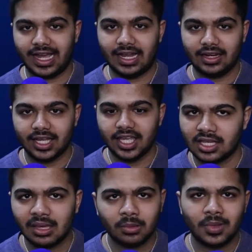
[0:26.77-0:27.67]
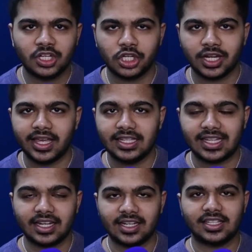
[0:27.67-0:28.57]
And cable managing a
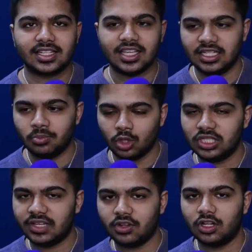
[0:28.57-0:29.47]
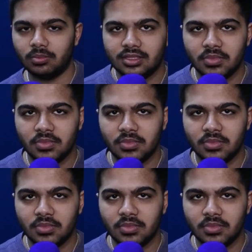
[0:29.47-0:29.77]
standing desk is more difficult